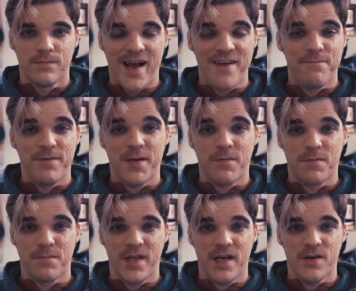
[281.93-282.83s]
I've played
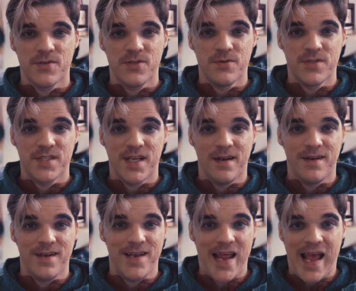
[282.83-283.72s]
with players who
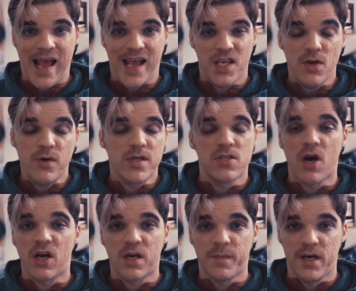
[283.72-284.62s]
said, you can
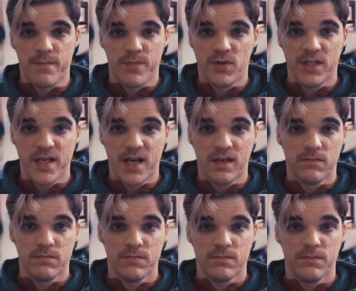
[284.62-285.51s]
talk about
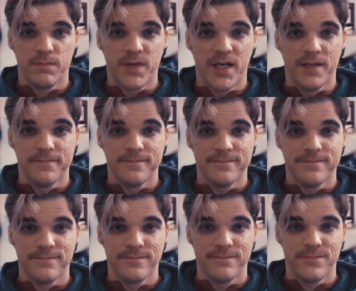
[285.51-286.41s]
bullying, but
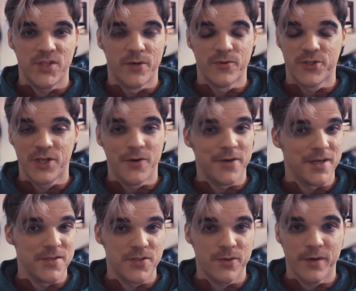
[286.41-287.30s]
don't show it
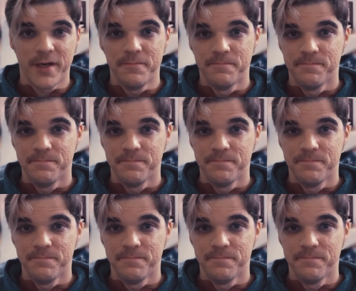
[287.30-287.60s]
on screen.